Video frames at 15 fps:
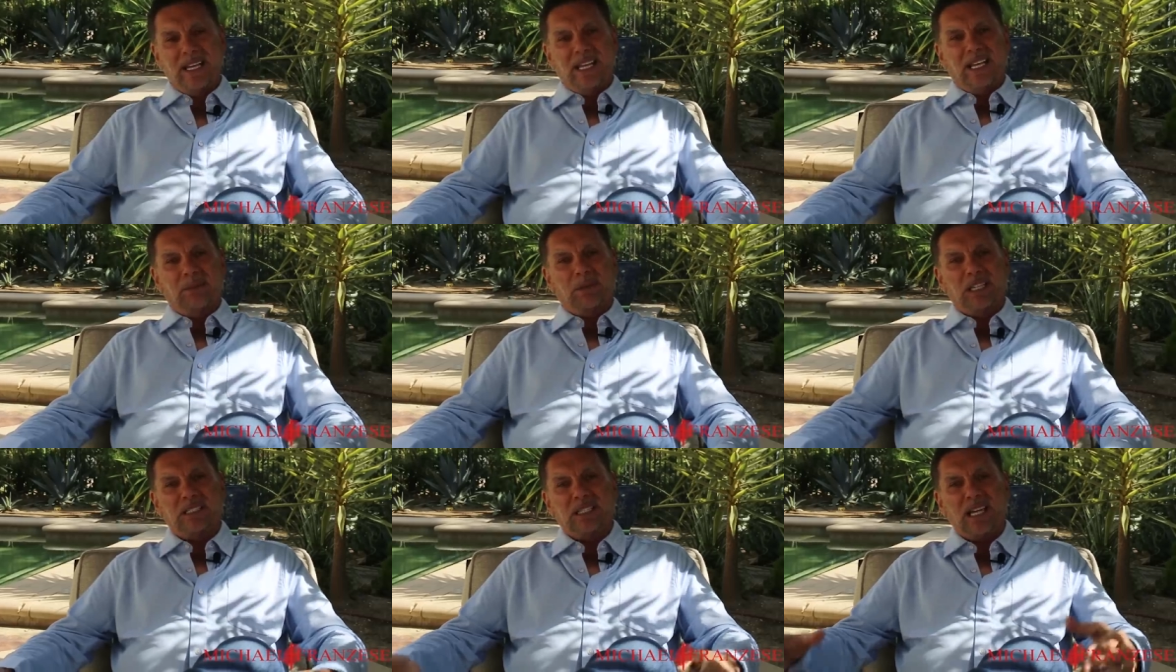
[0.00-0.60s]
And
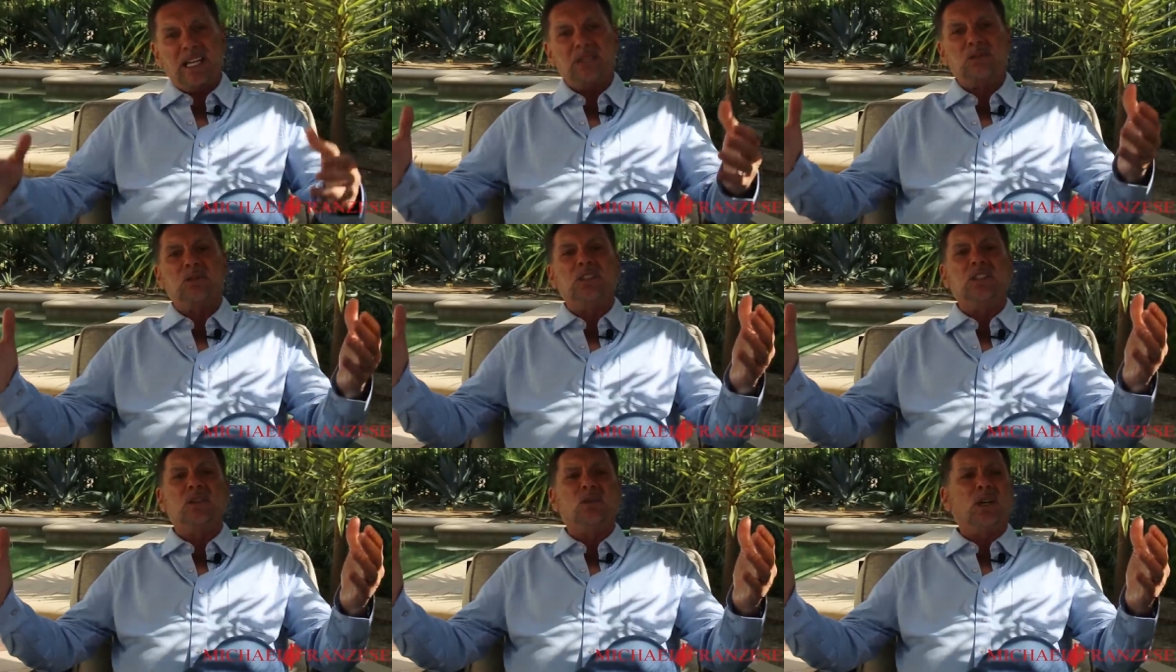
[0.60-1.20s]
my dad,
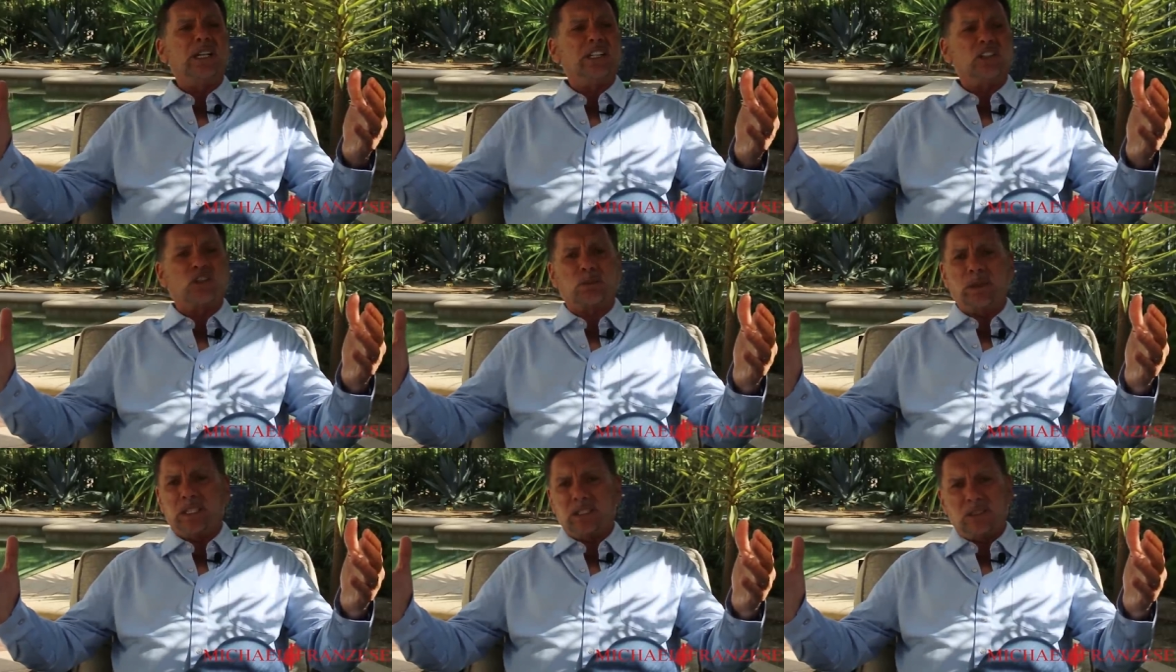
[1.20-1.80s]
you know, why are you
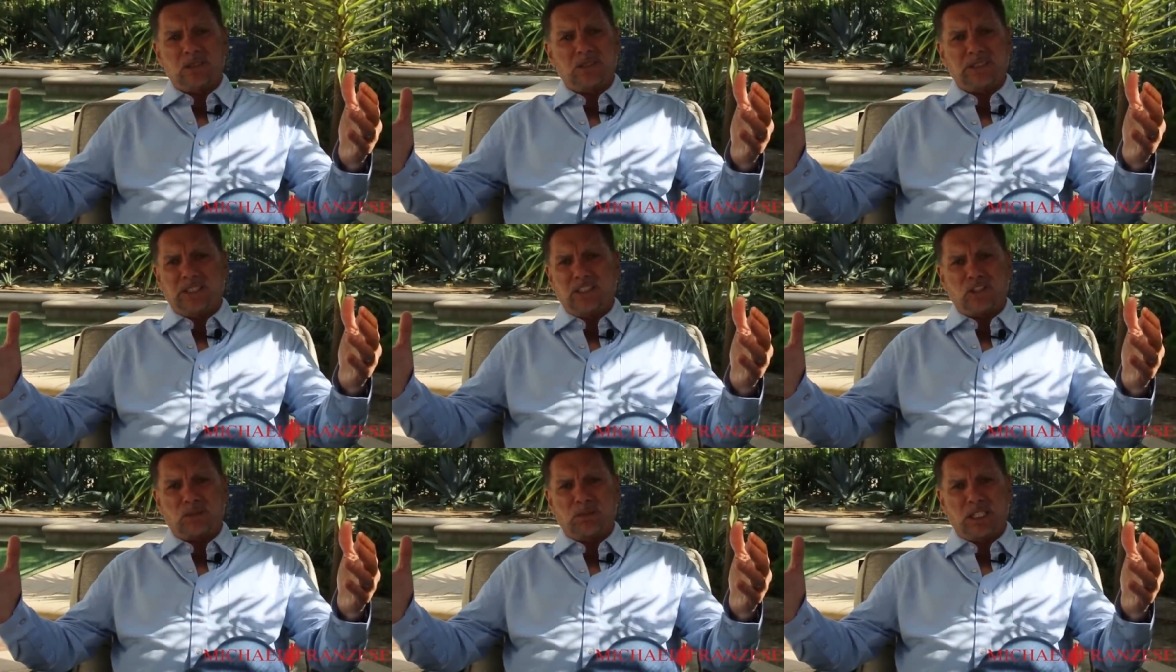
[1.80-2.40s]
spending all of
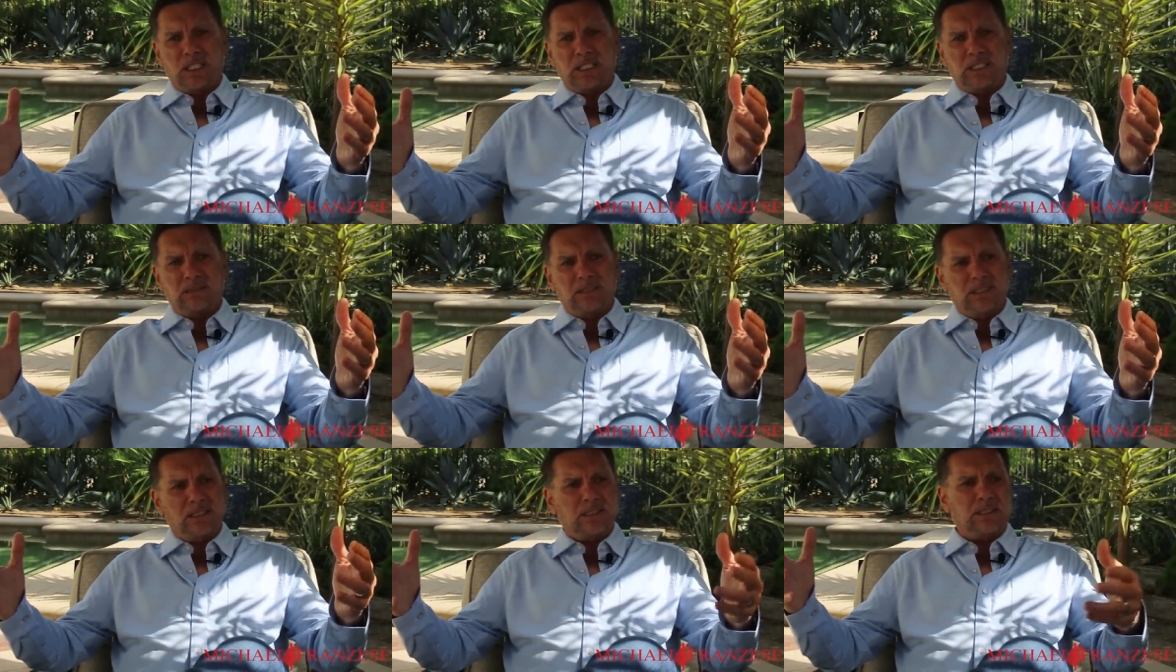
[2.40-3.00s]
this money?
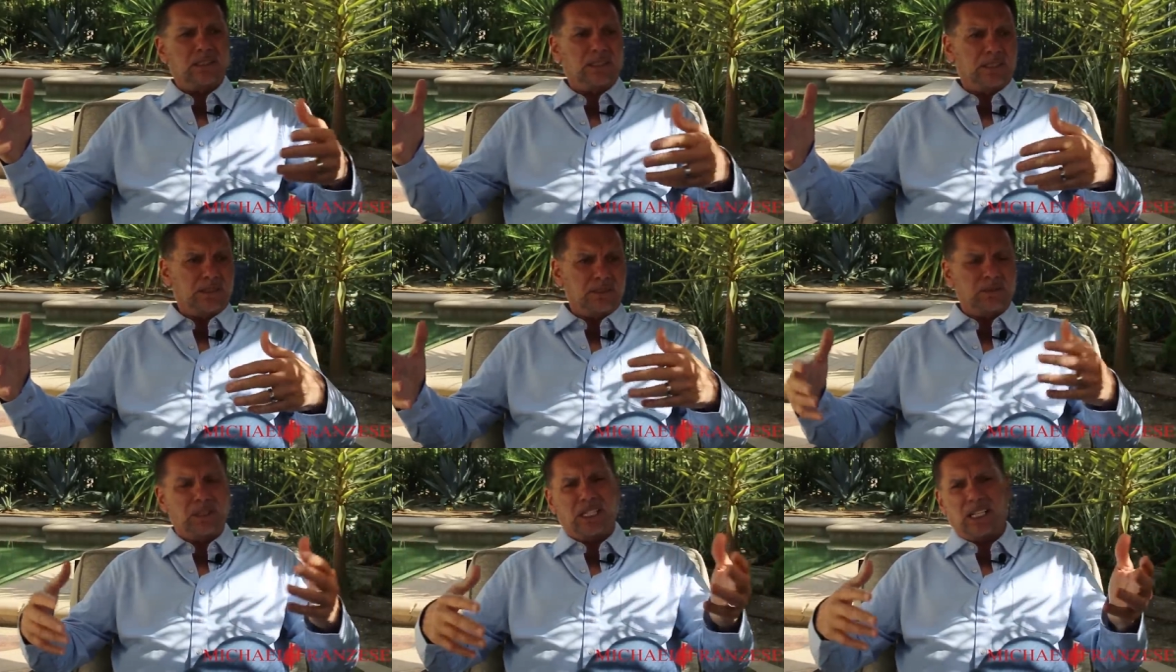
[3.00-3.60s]
You know, hey,
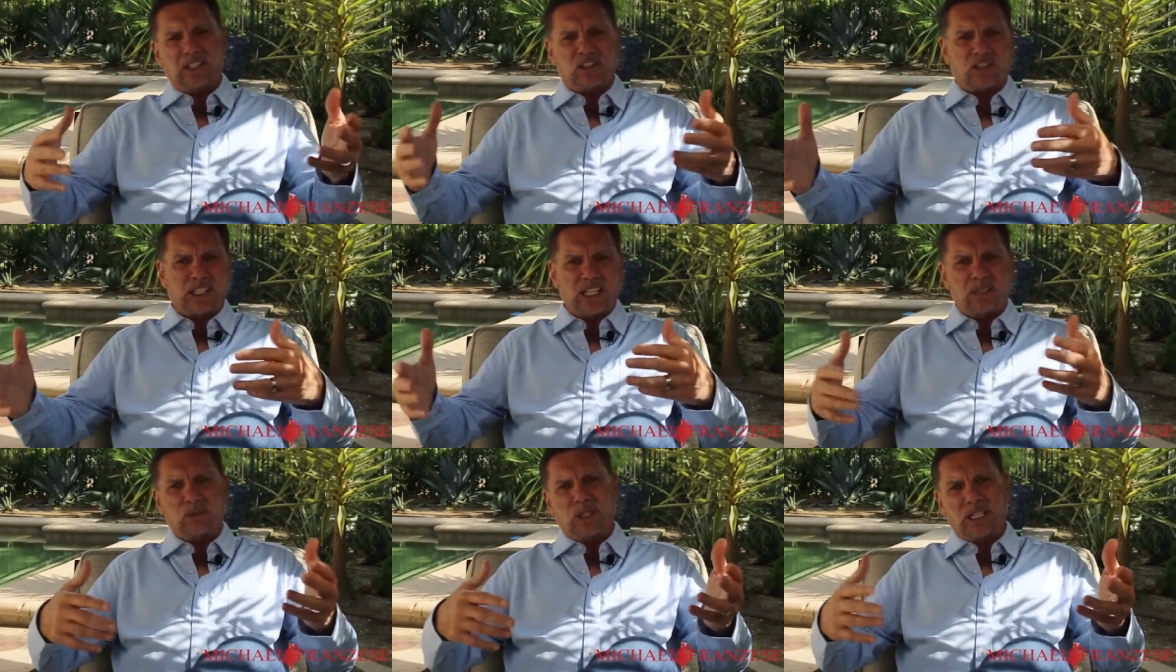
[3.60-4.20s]
eh, we got to
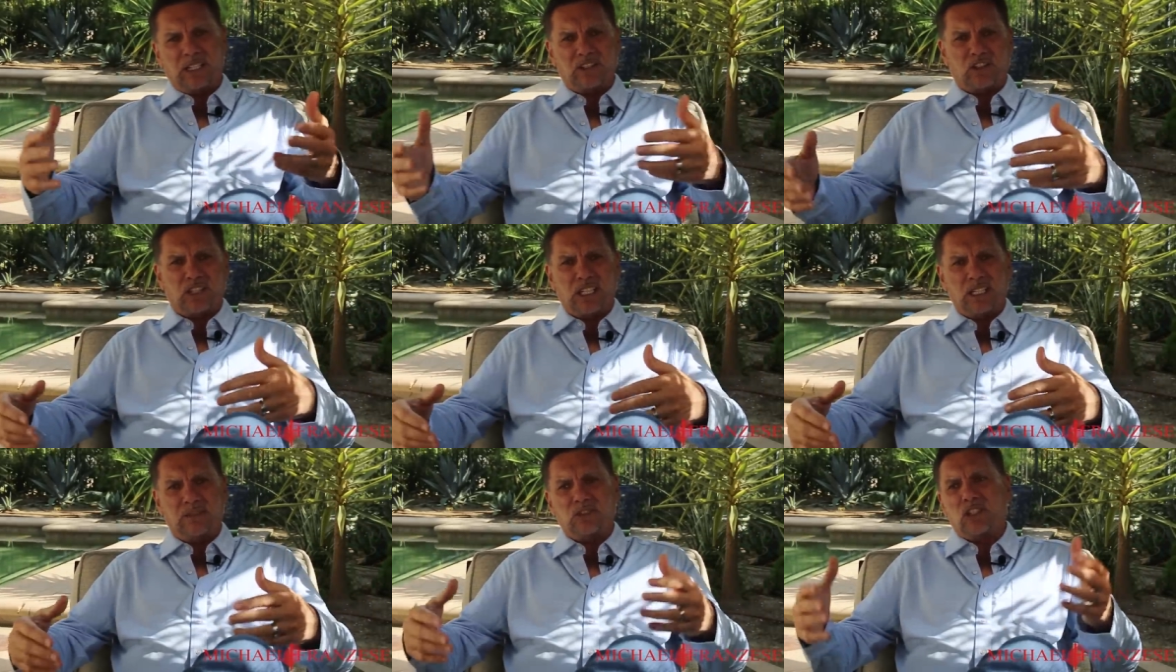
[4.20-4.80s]
save, we got to
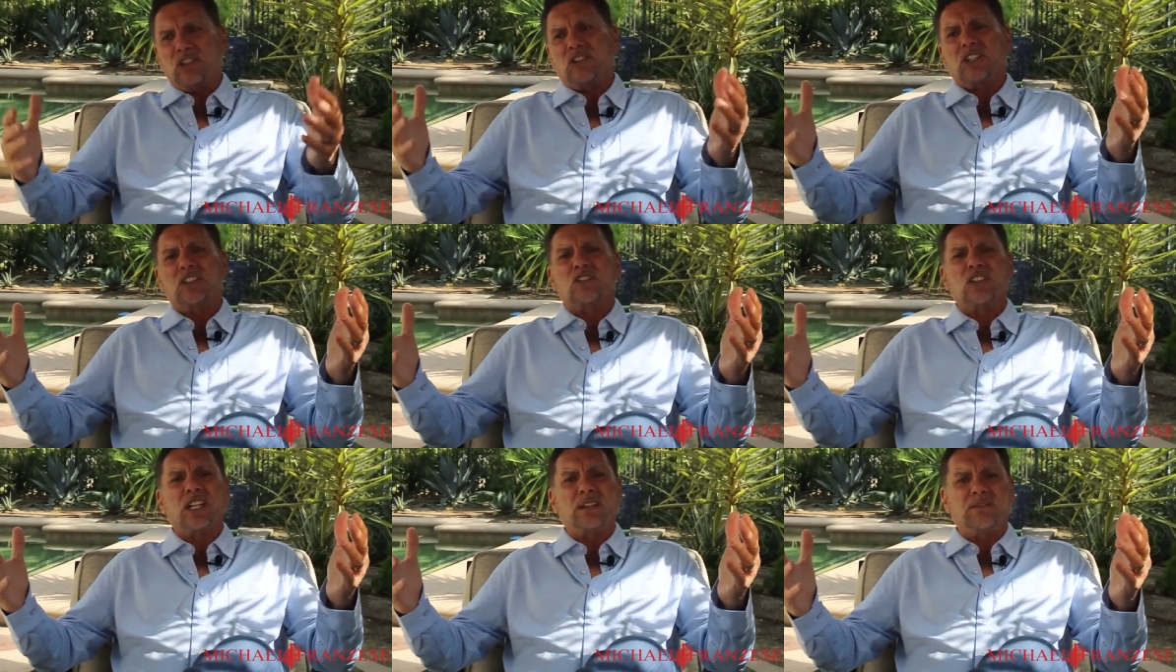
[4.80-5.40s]
save. She said,
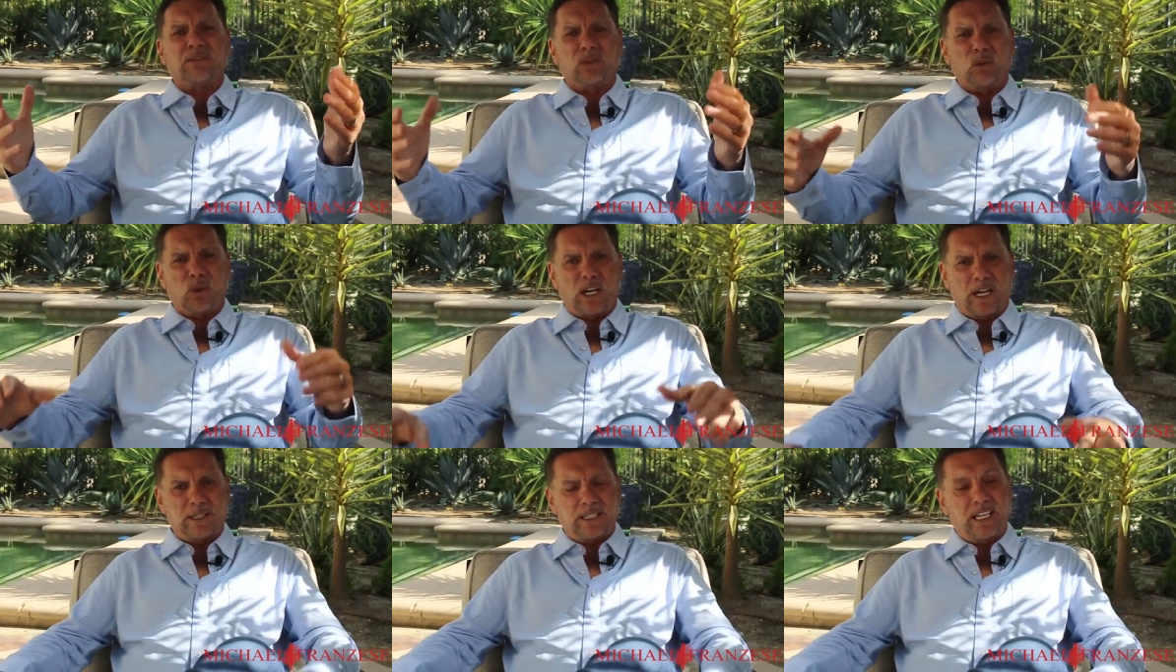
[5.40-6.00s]
save for what?